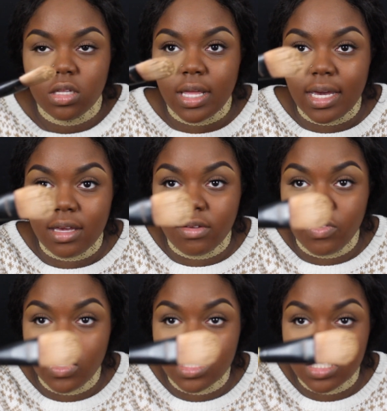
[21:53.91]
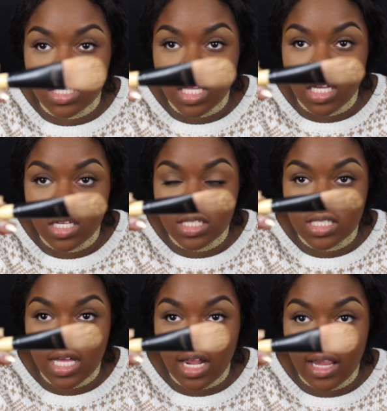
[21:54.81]
Like if you can see that,
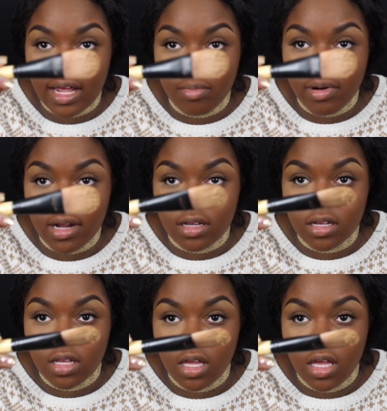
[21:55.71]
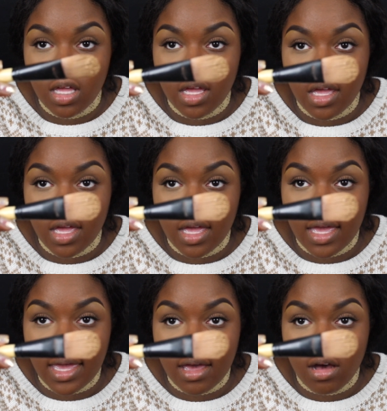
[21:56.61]
it's not a lot of product
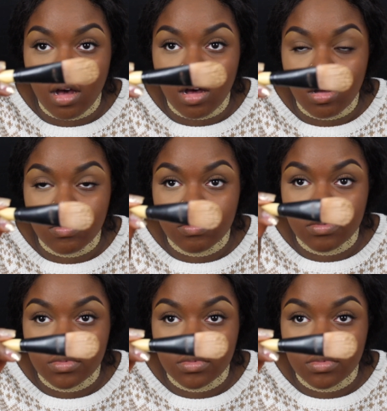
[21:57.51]
at all.